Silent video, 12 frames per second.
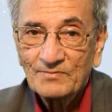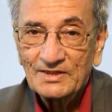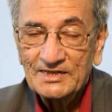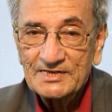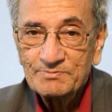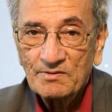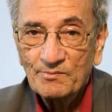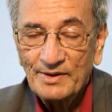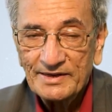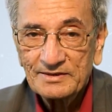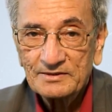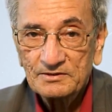These people
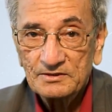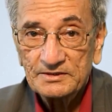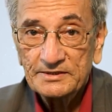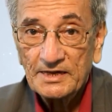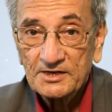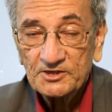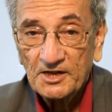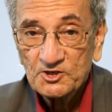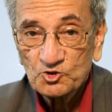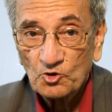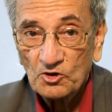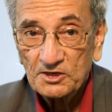they are
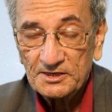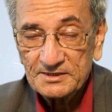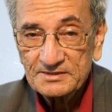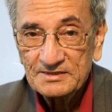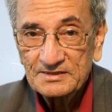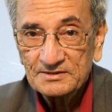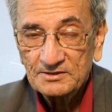scholars.